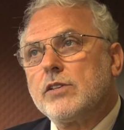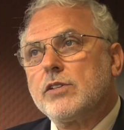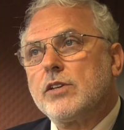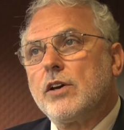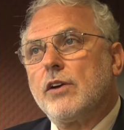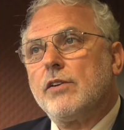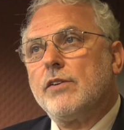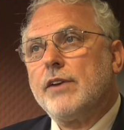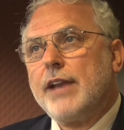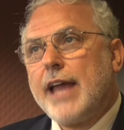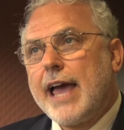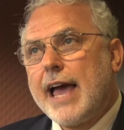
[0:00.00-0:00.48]

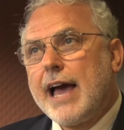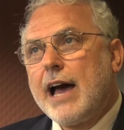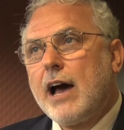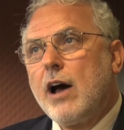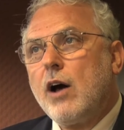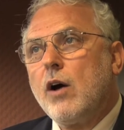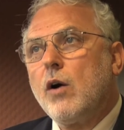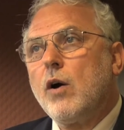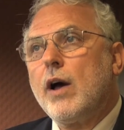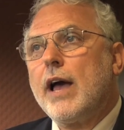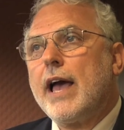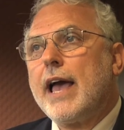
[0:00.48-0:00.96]
So
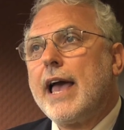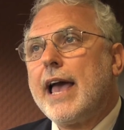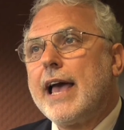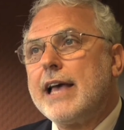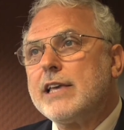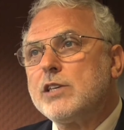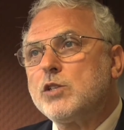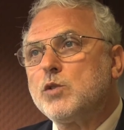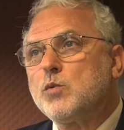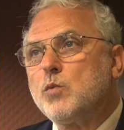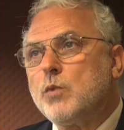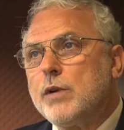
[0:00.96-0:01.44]
now,
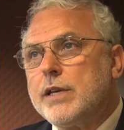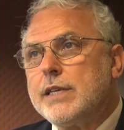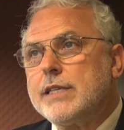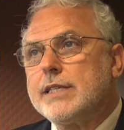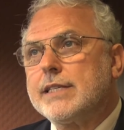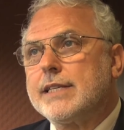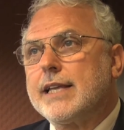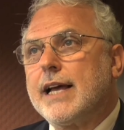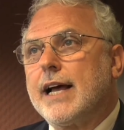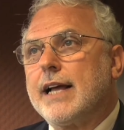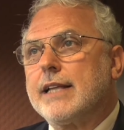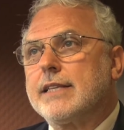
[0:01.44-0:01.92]
as we
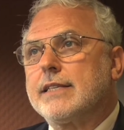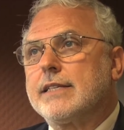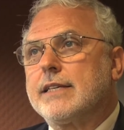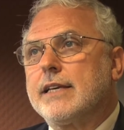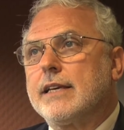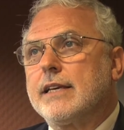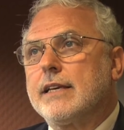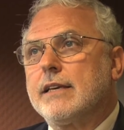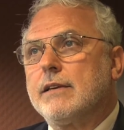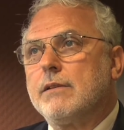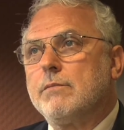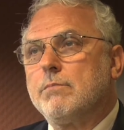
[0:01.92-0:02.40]
start
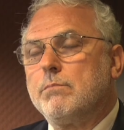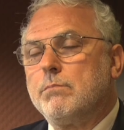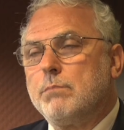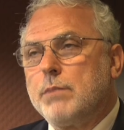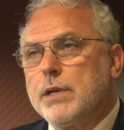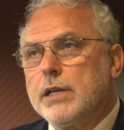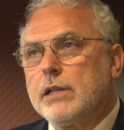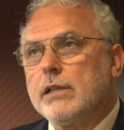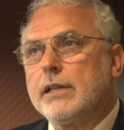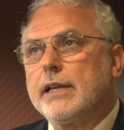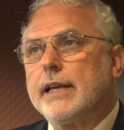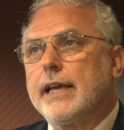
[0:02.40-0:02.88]
to
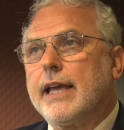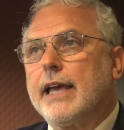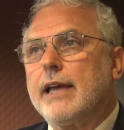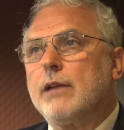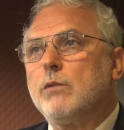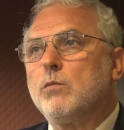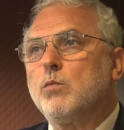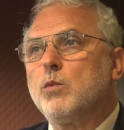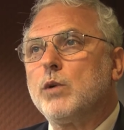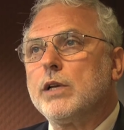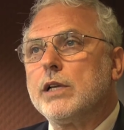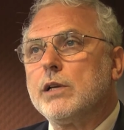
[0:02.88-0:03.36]
build
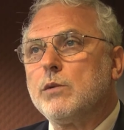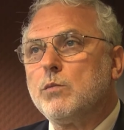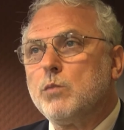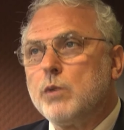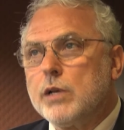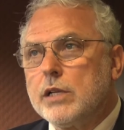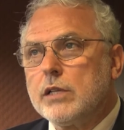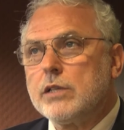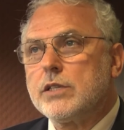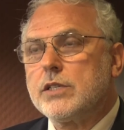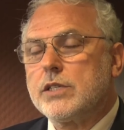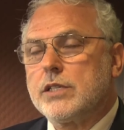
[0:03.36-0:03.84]
again, we
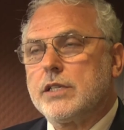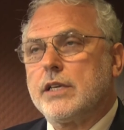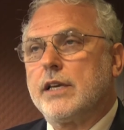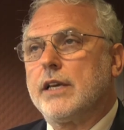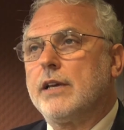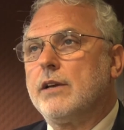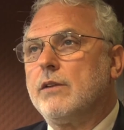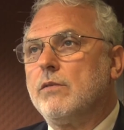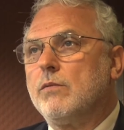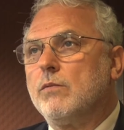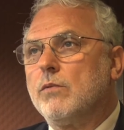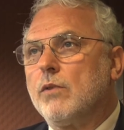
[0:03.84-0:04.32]
will
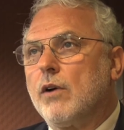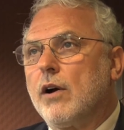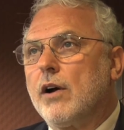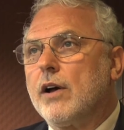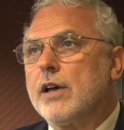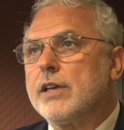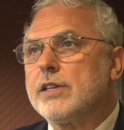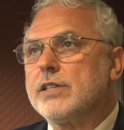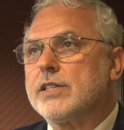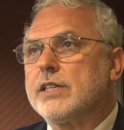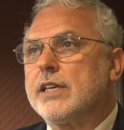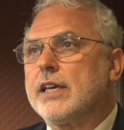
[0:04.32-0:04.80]
see
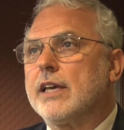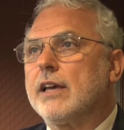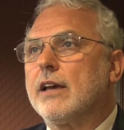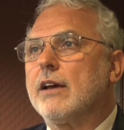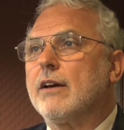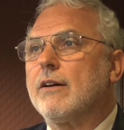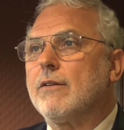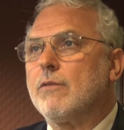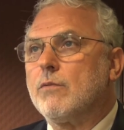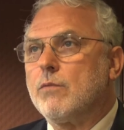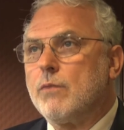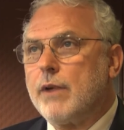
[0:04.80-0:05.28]

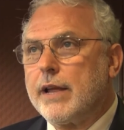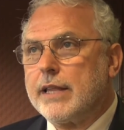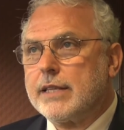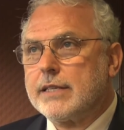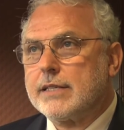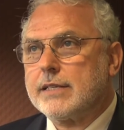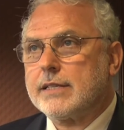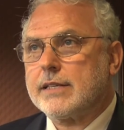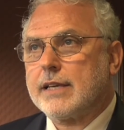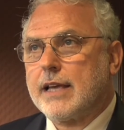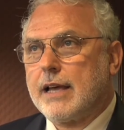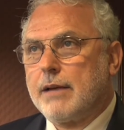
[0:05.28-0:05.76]
rising
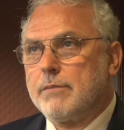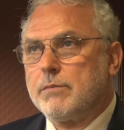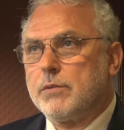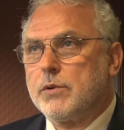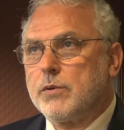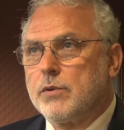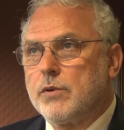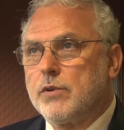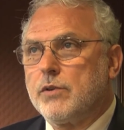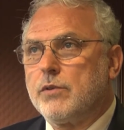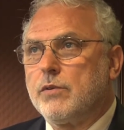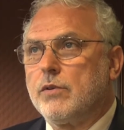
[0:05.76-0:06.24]
rents come
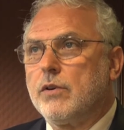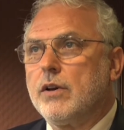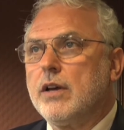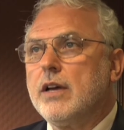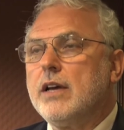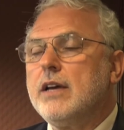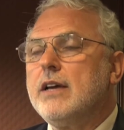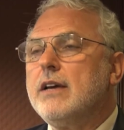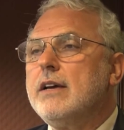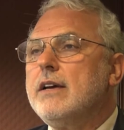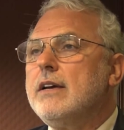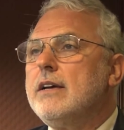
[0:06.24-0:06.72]
through
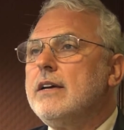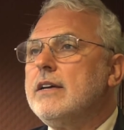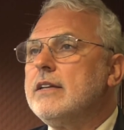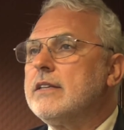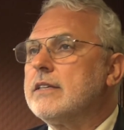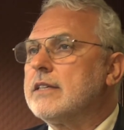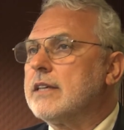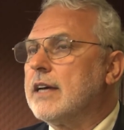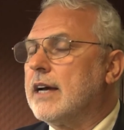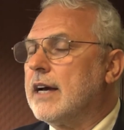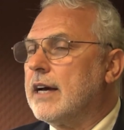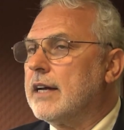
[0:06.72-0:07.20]

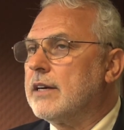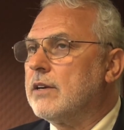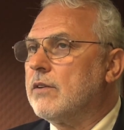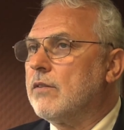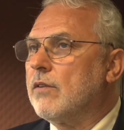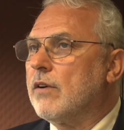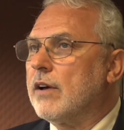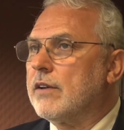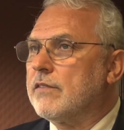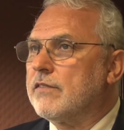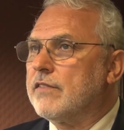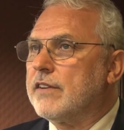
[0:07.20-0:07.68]
to
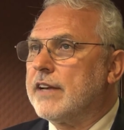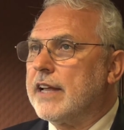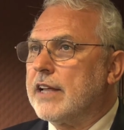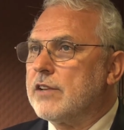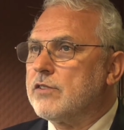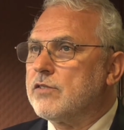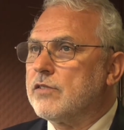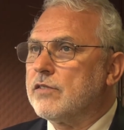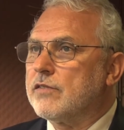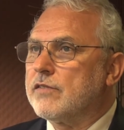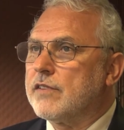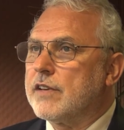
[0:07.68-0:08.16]
underwrite
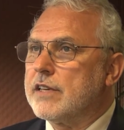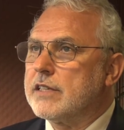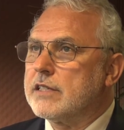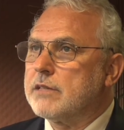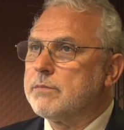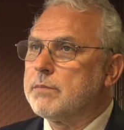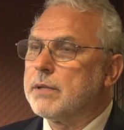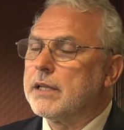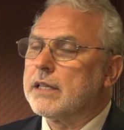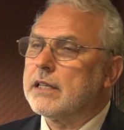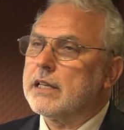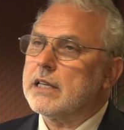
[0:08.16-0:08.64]
financial
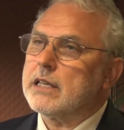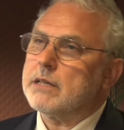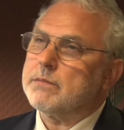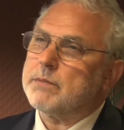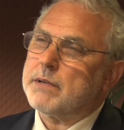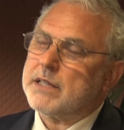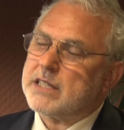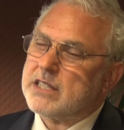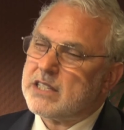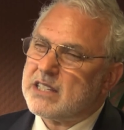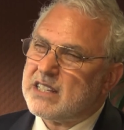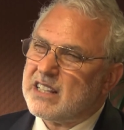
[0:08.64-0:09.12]
feasibilities,
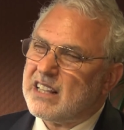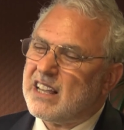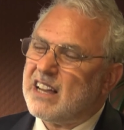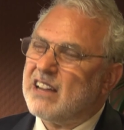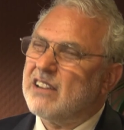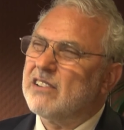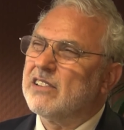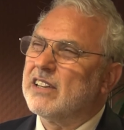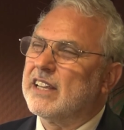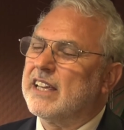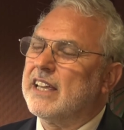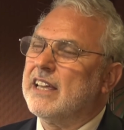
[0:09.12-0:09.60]
but
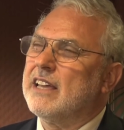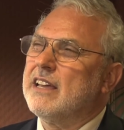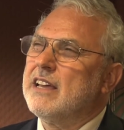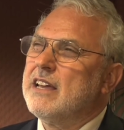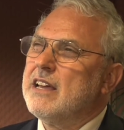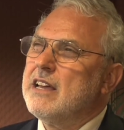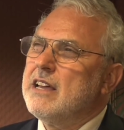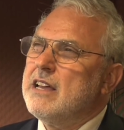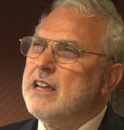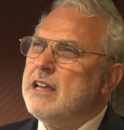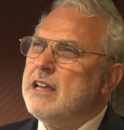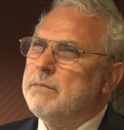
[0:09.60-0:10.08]
slowly,
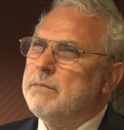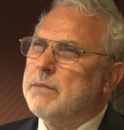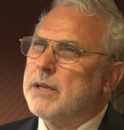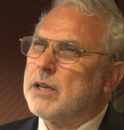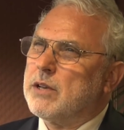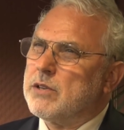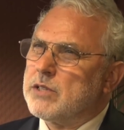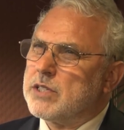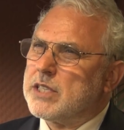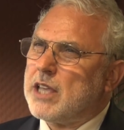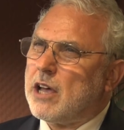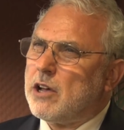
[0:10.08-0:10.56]

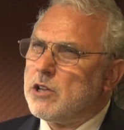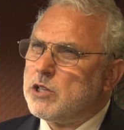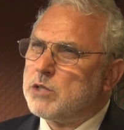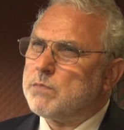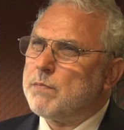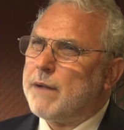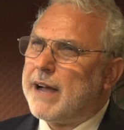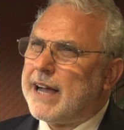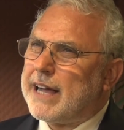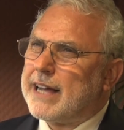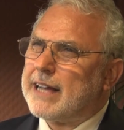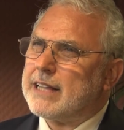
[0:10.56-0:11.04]
because
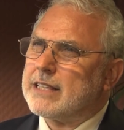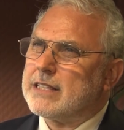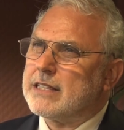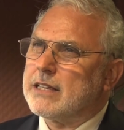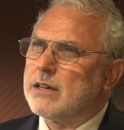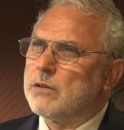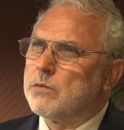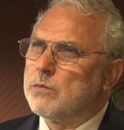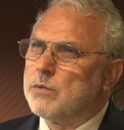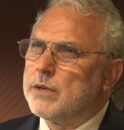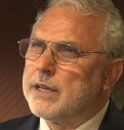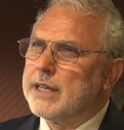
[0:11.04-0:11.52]
those
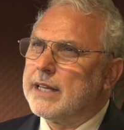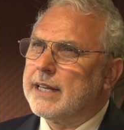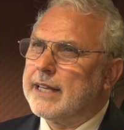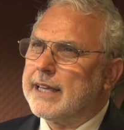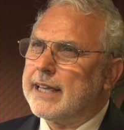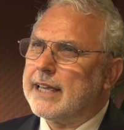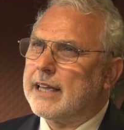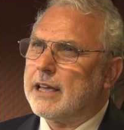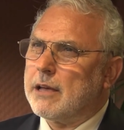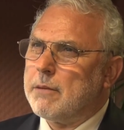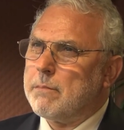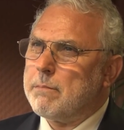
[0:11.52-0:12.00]
markets are
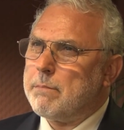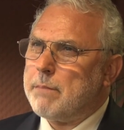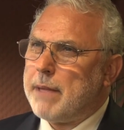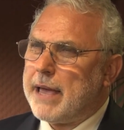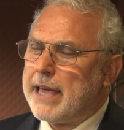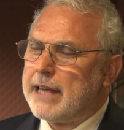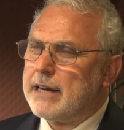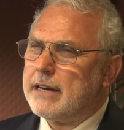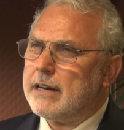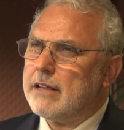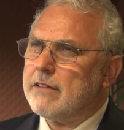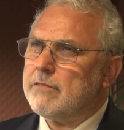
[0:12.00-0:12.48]
really
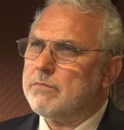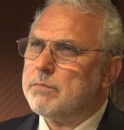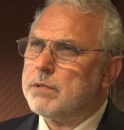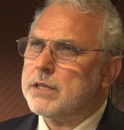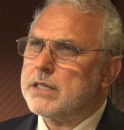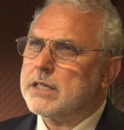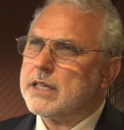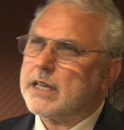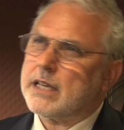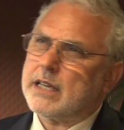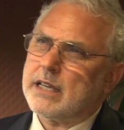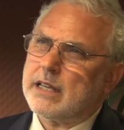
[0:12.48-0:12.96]
competitive,
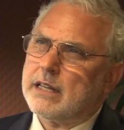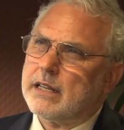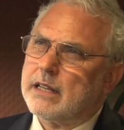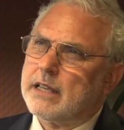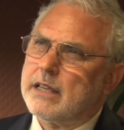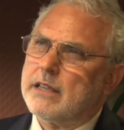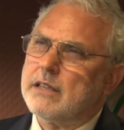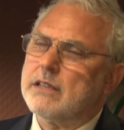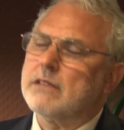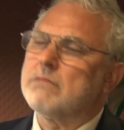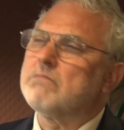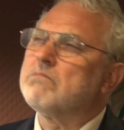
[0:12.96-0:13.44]

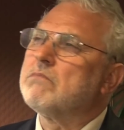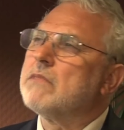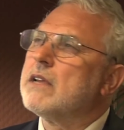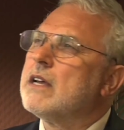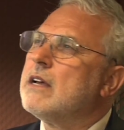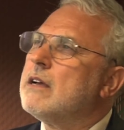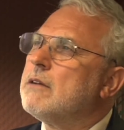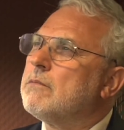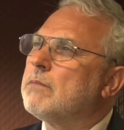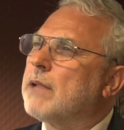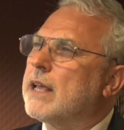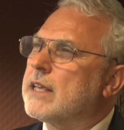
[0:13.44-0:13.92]
particularly
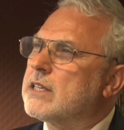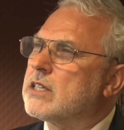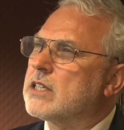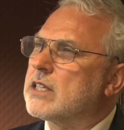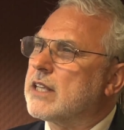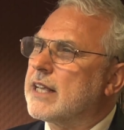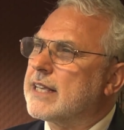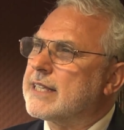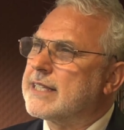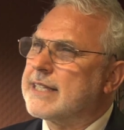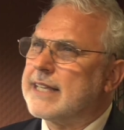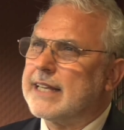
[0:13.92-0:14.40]

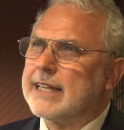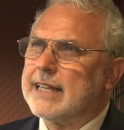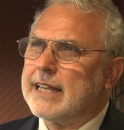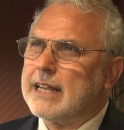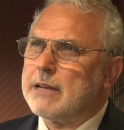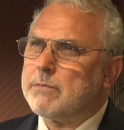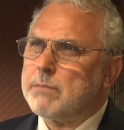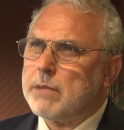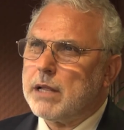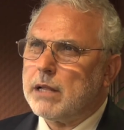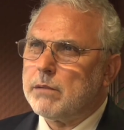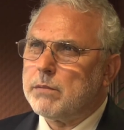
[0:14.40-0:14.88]
places like Sydney
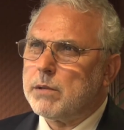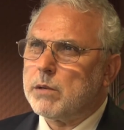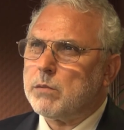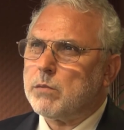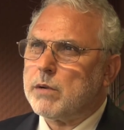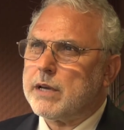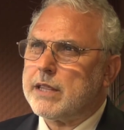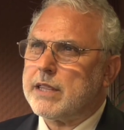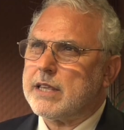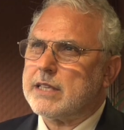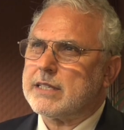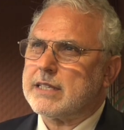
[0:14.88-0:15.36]
and Melbourne
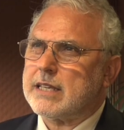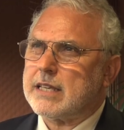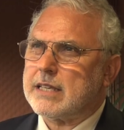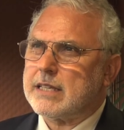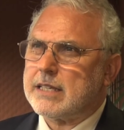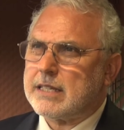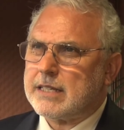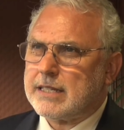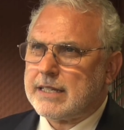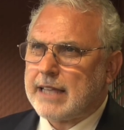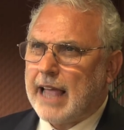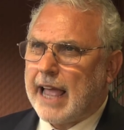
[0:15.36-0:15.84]
where there's a
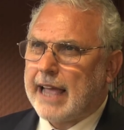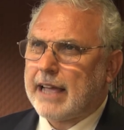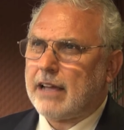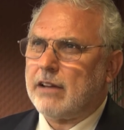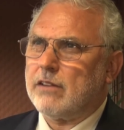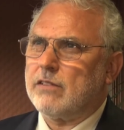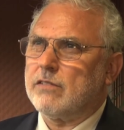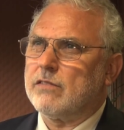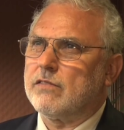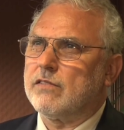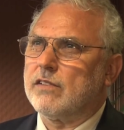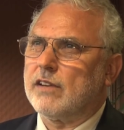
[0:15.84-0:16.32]

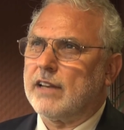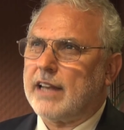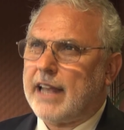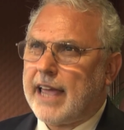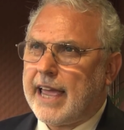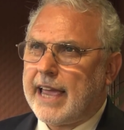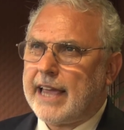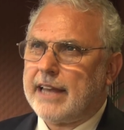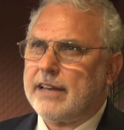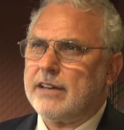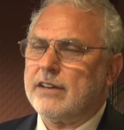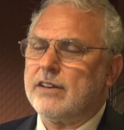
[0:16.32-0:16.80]
stack of
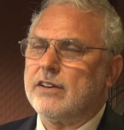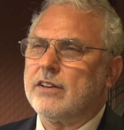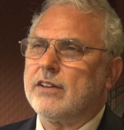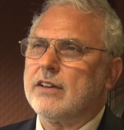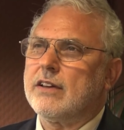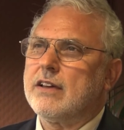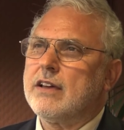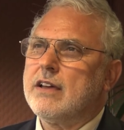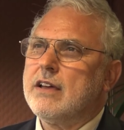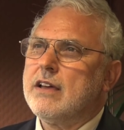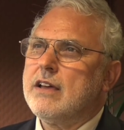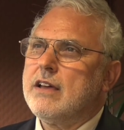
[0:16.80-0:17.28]
land
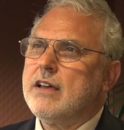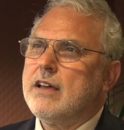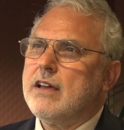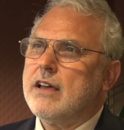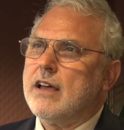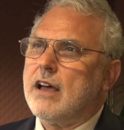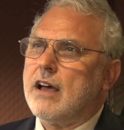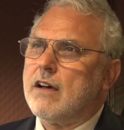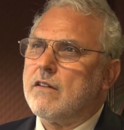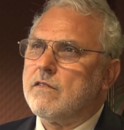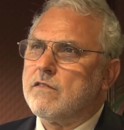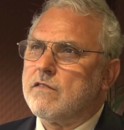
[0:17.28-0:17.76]

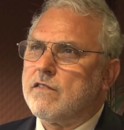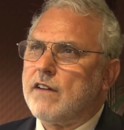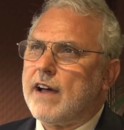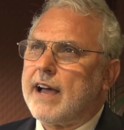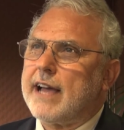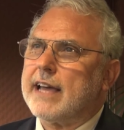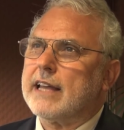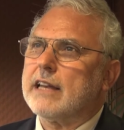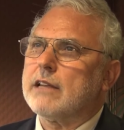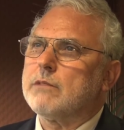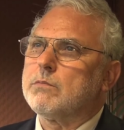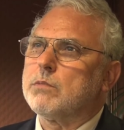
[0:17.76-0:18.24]

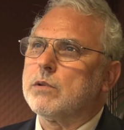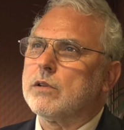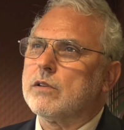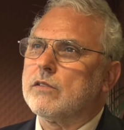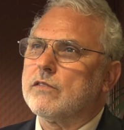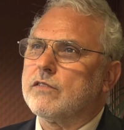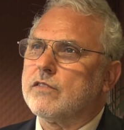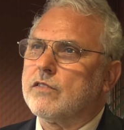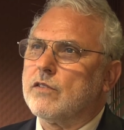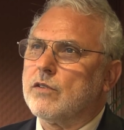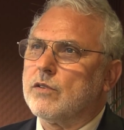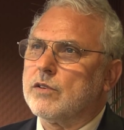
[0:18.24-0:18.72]

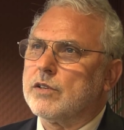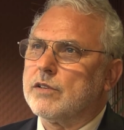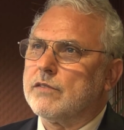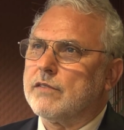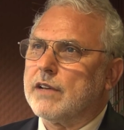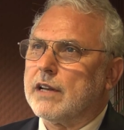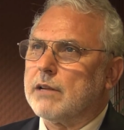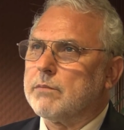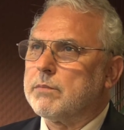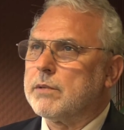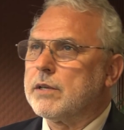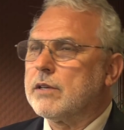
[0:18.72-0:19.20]
available for
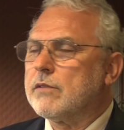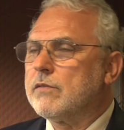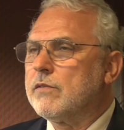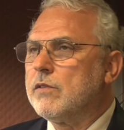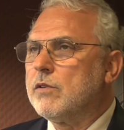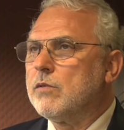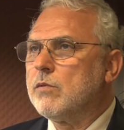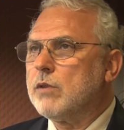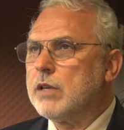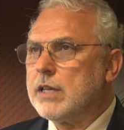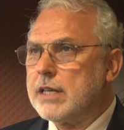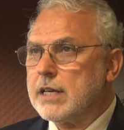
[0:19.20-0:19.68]
development of
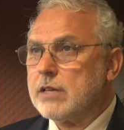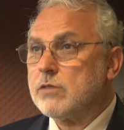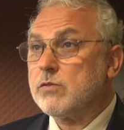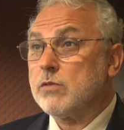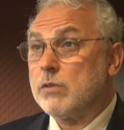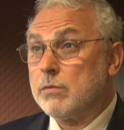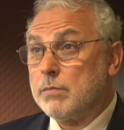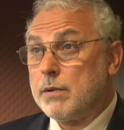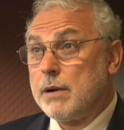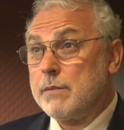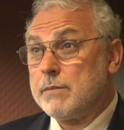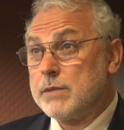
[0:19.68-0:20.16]
new
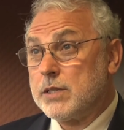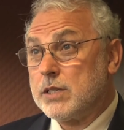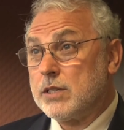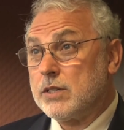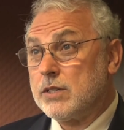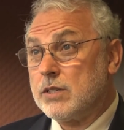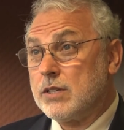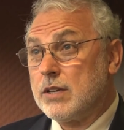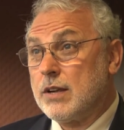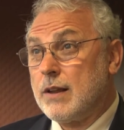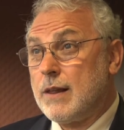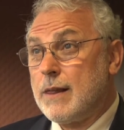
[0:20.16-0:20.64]
industrial
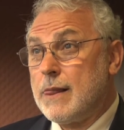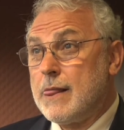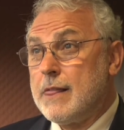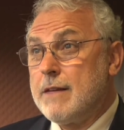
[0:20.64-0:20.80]
premises.